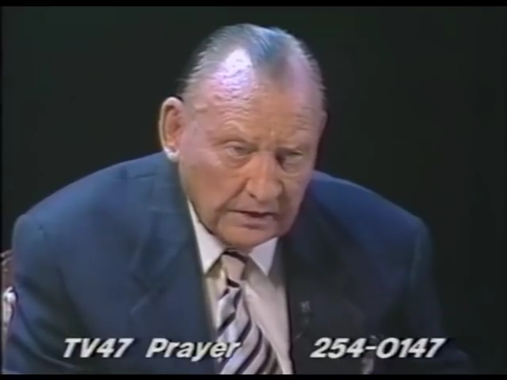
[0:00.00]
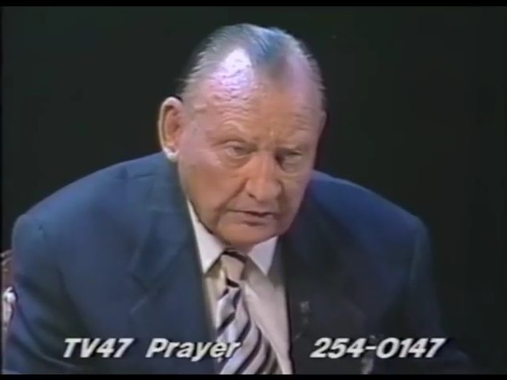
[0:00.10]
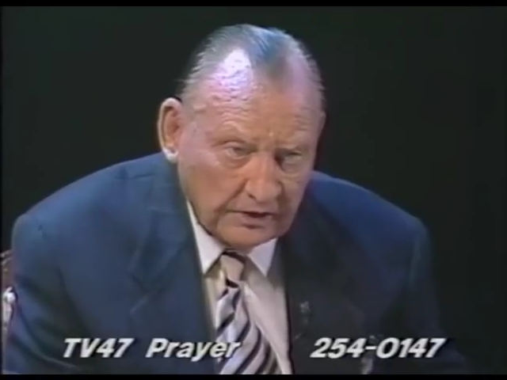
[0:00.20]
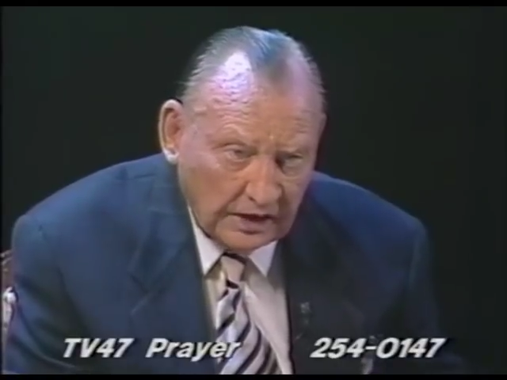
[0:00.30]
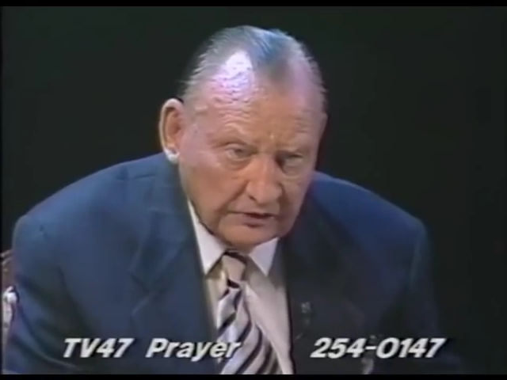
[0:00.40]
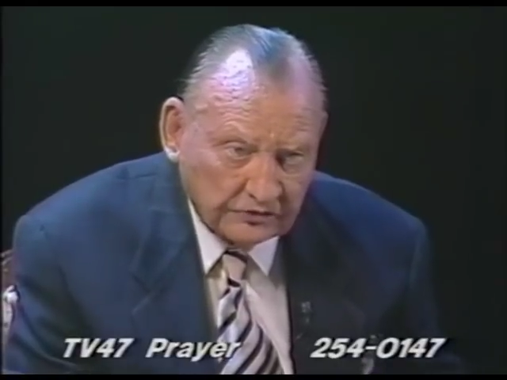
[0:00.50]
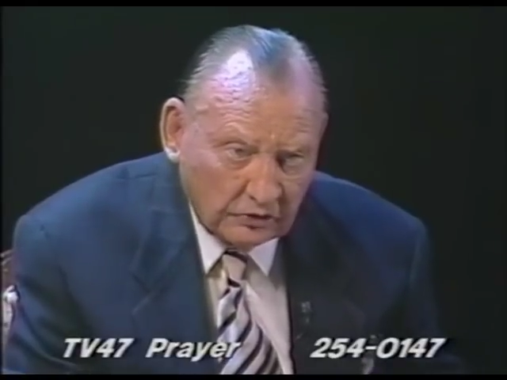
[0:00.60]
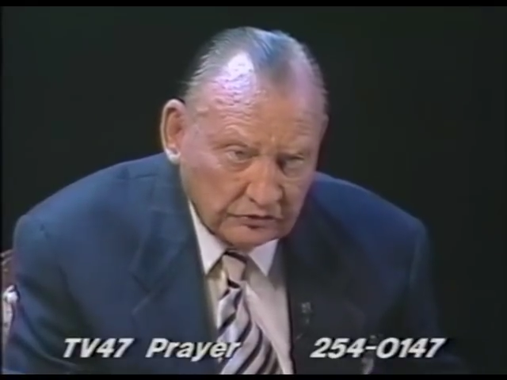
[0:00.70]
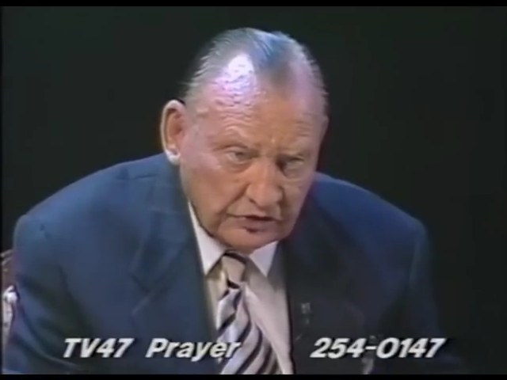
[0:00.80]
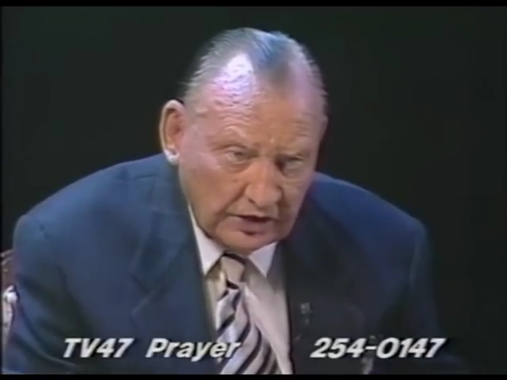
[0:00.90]
Then I saw
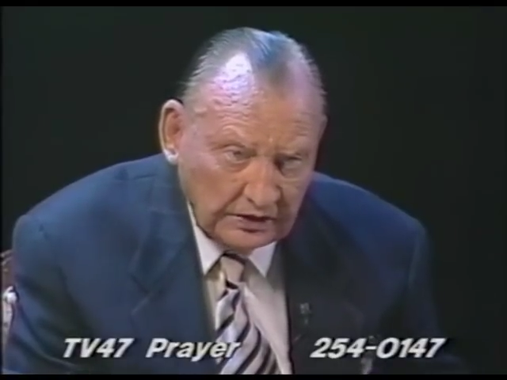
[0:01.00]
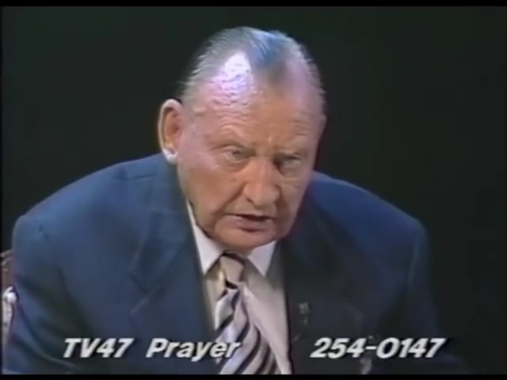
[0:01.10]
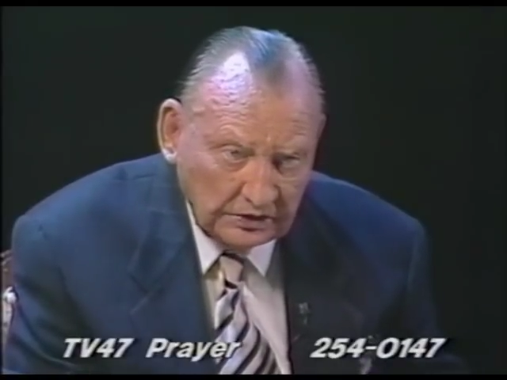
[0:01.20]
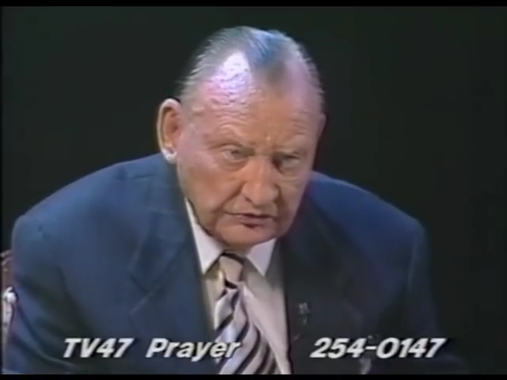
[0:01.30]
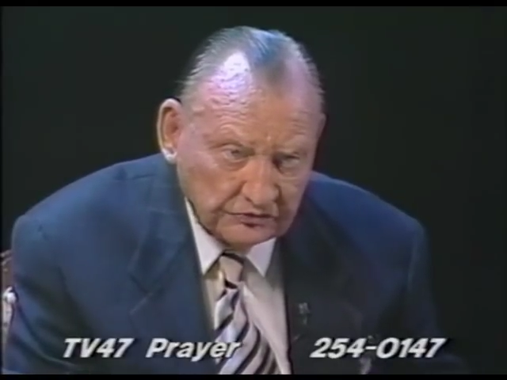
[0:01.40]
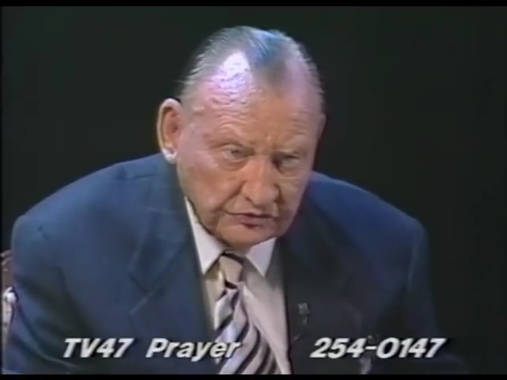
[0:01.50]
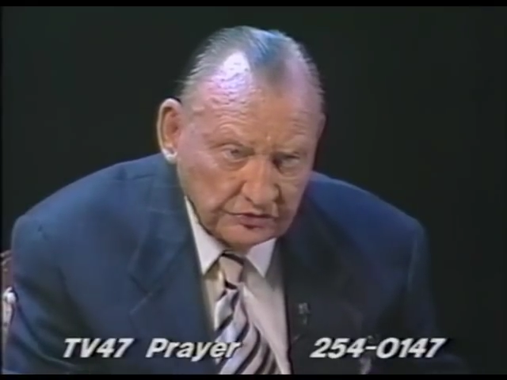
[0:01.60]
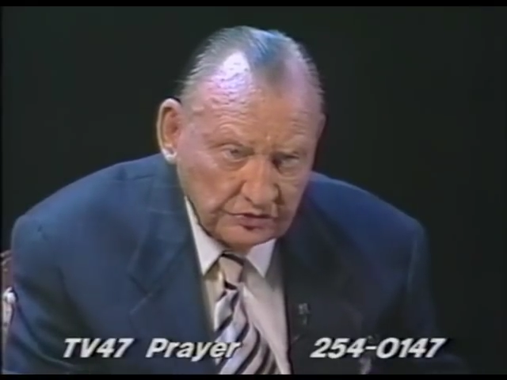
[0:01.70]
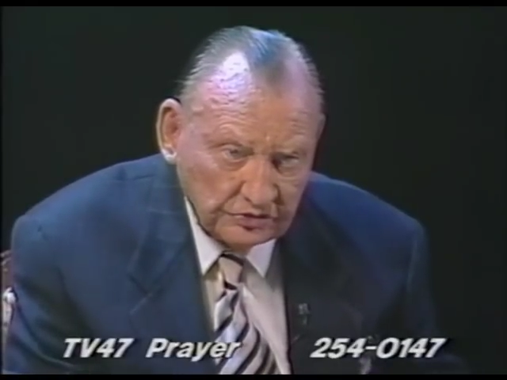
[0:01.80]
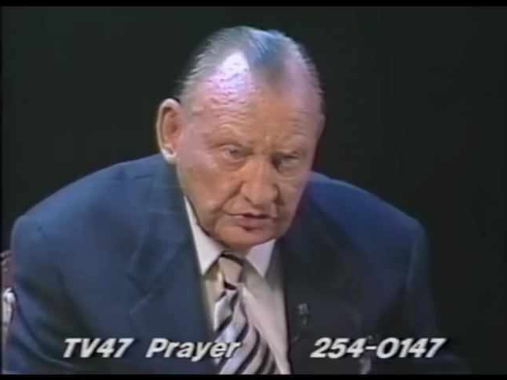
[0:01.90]
Chinese,
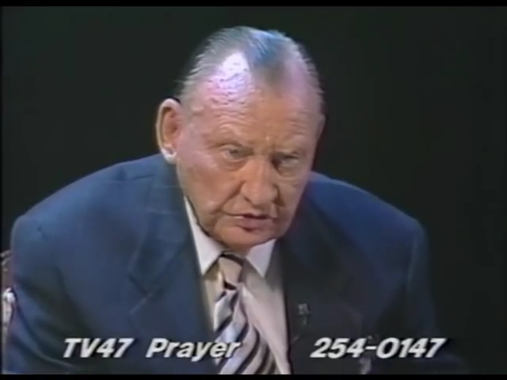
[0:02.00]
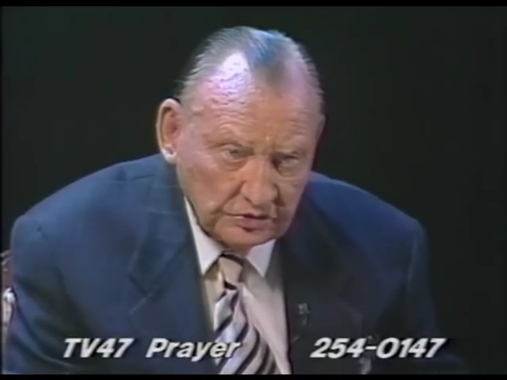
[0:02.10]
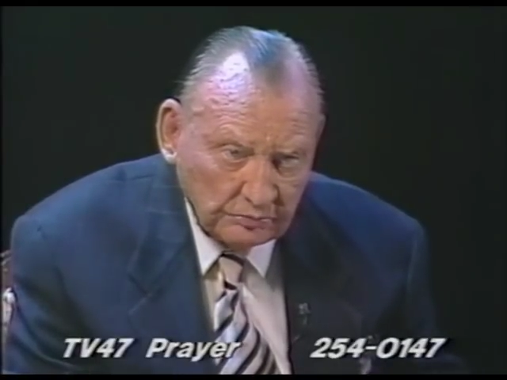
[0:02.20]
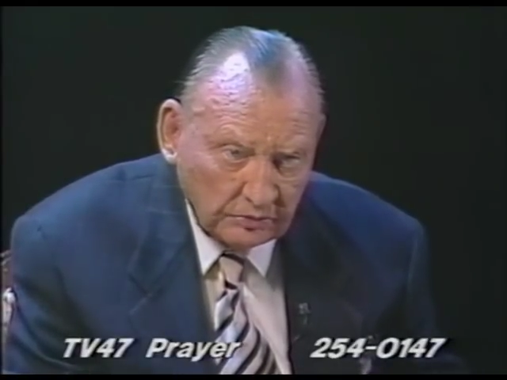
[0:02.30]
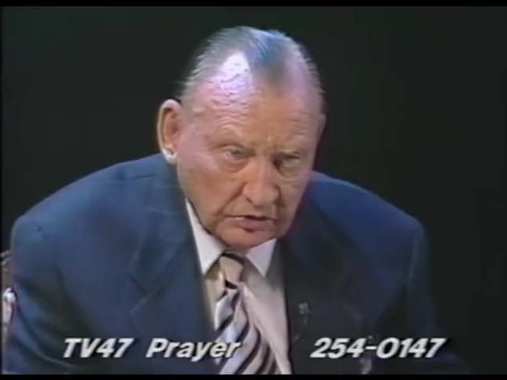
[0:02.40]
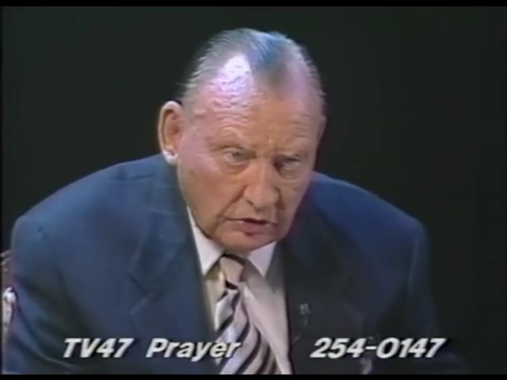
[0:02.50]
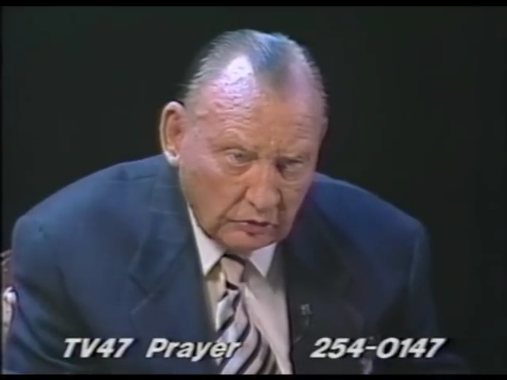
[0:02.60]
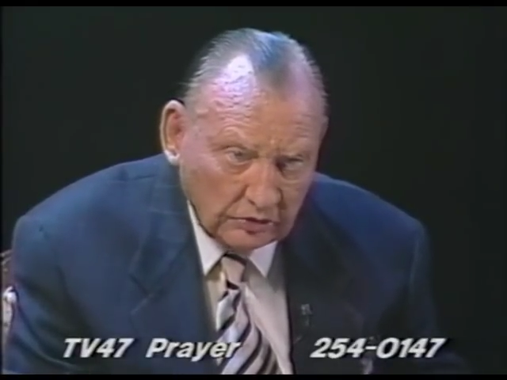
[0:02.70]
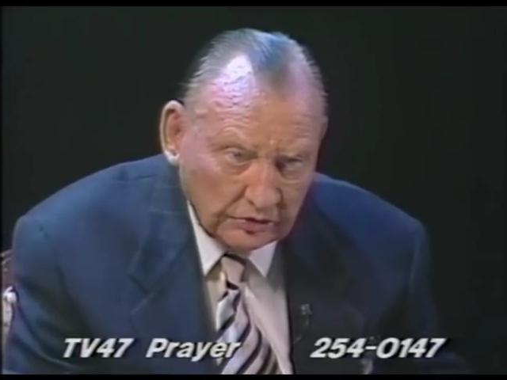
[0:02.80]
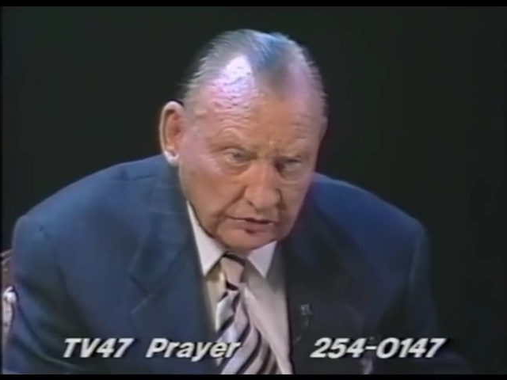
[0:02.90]

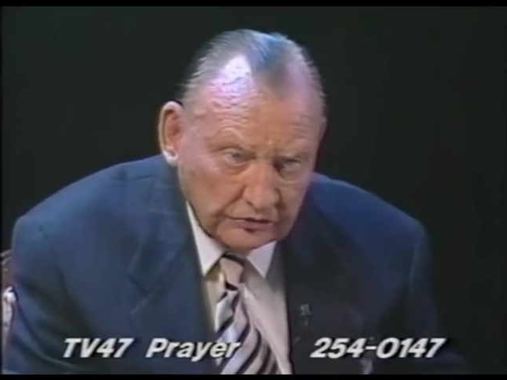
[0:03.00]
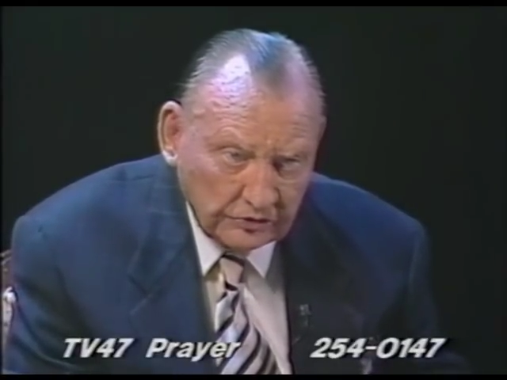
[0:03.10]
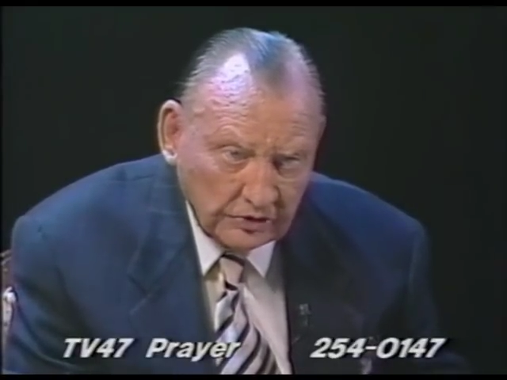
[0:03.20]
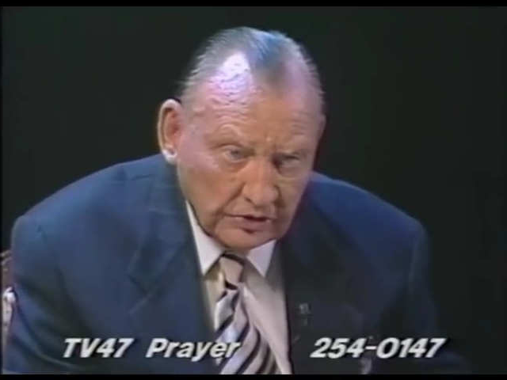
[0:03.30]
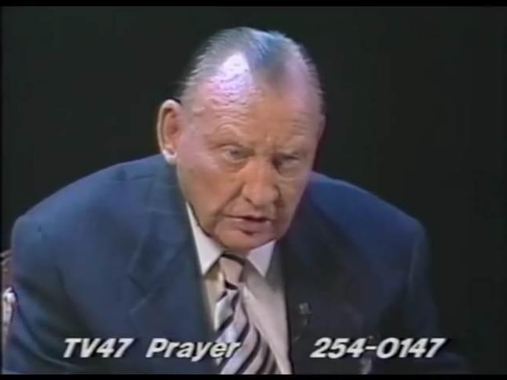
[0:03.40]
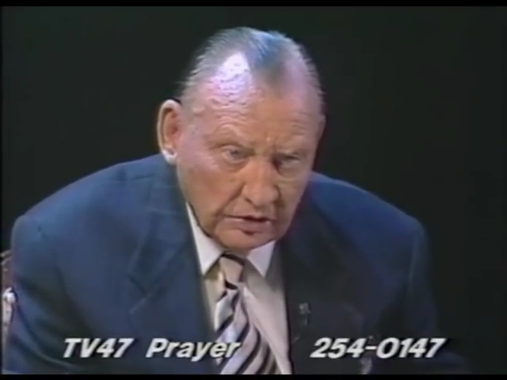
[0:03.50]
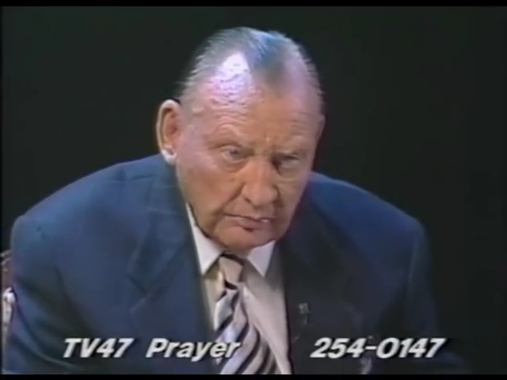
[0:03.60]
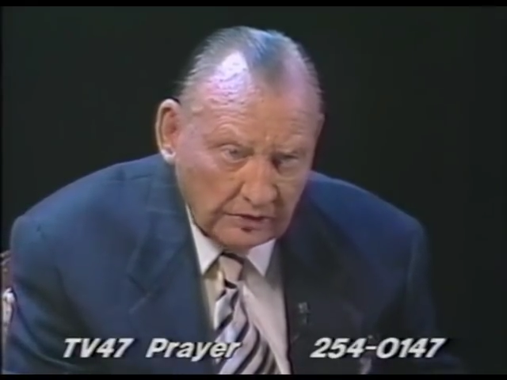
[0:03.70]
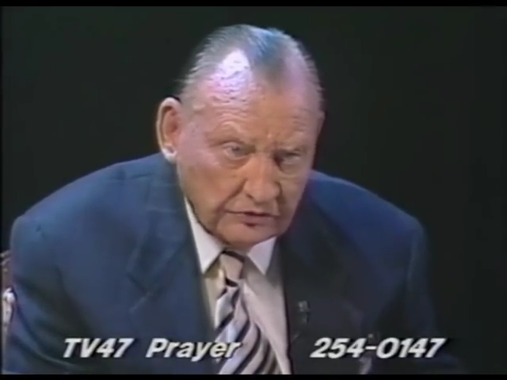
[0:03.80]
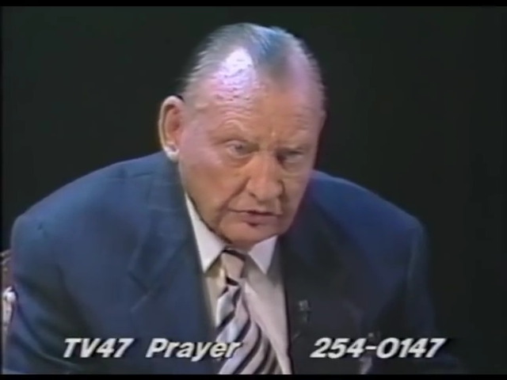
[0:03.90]
Mongolians,
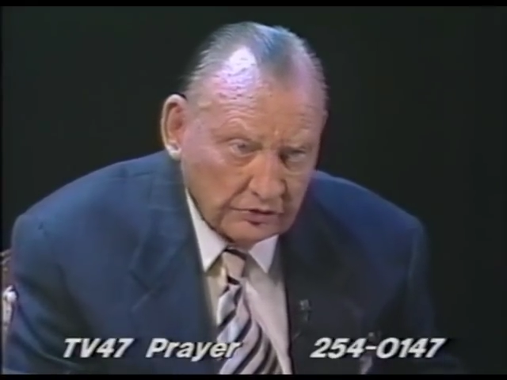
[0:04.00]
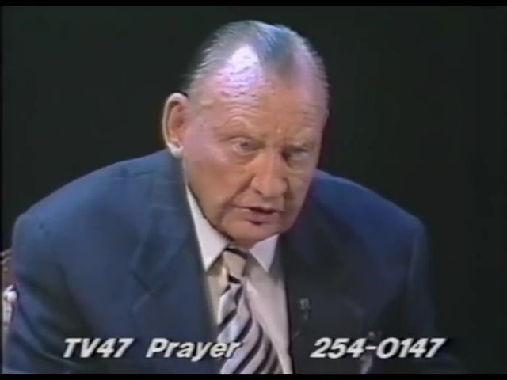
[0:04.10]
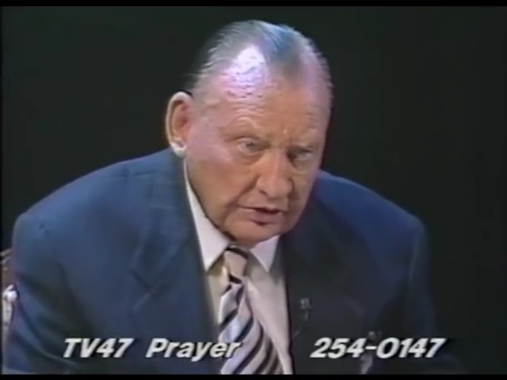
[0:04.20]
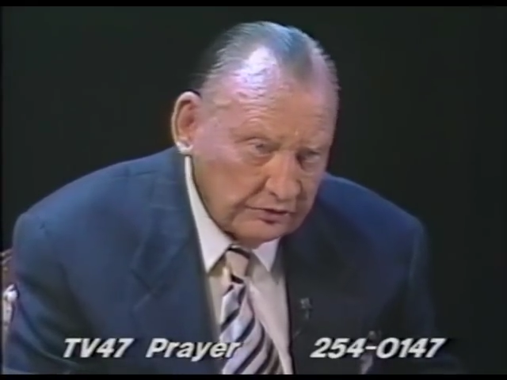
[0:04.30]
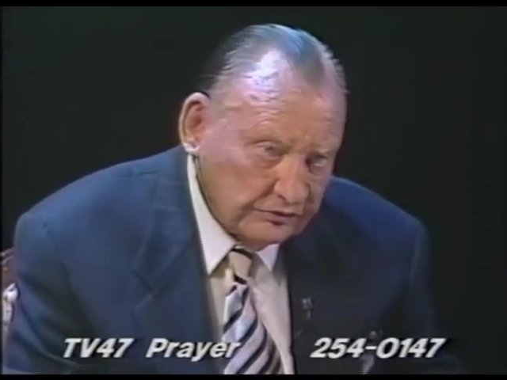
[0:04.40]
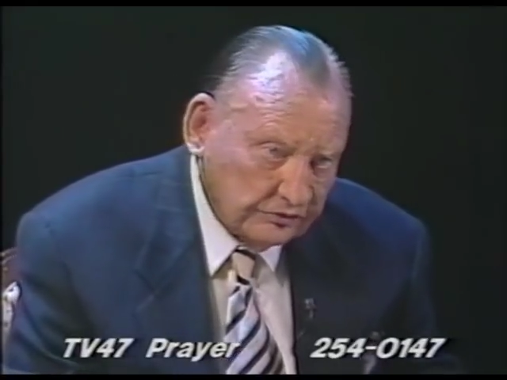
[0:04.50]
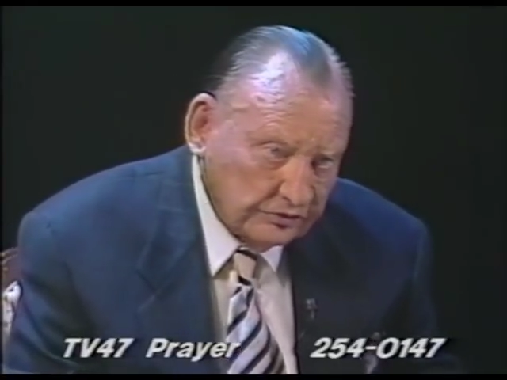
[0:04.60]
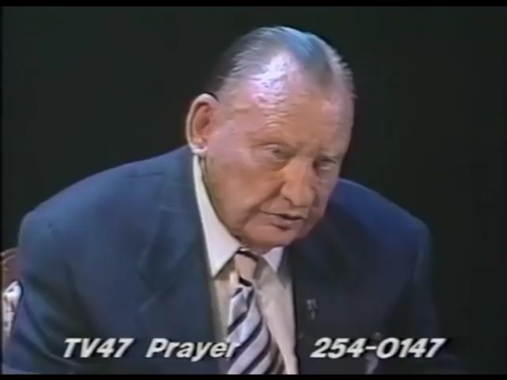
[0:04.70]
Manchurians,